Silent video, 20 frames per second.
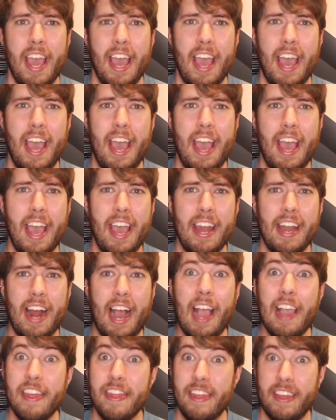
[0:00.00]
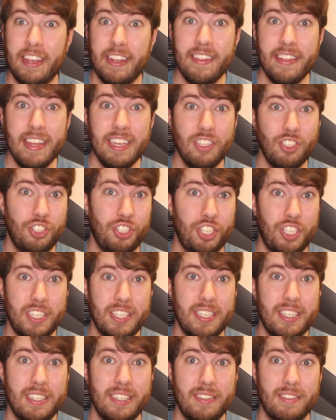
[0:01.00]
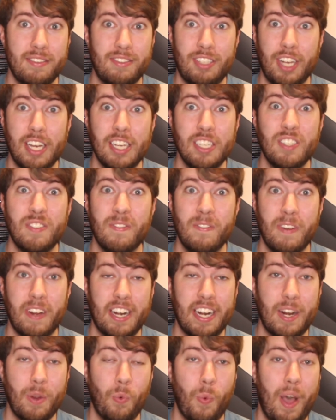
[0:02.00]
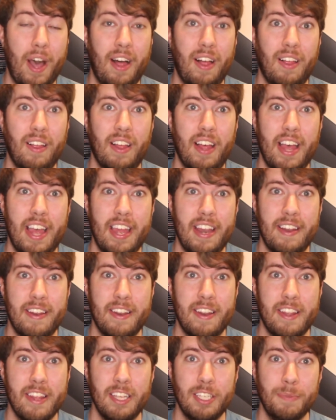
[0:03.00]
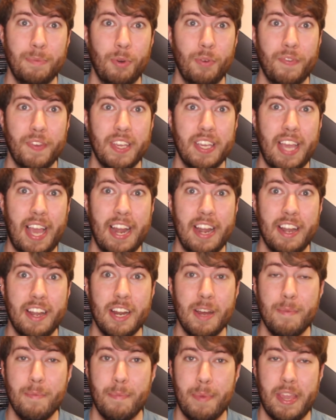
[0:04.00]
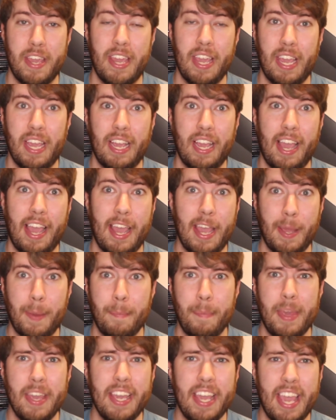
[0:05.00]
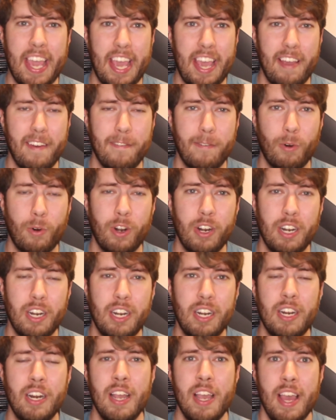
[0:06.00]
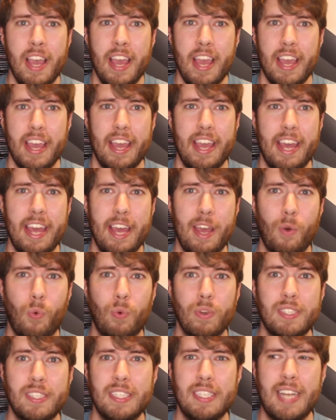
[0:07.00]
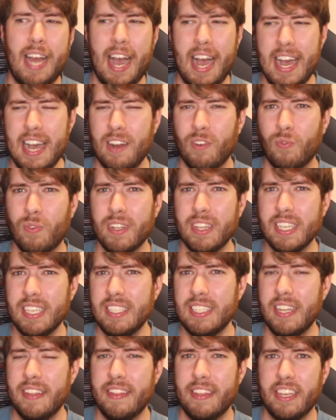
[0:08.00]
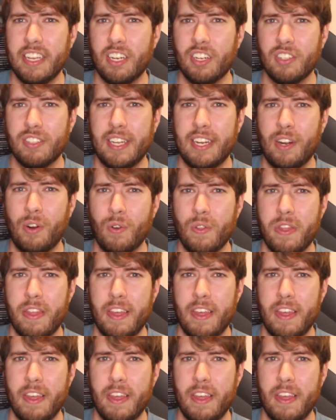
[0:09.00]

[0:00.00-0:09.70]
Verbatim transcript: And I think that she does very well, and this movie ended up being a big hit for her. It was not released in theaters, I don't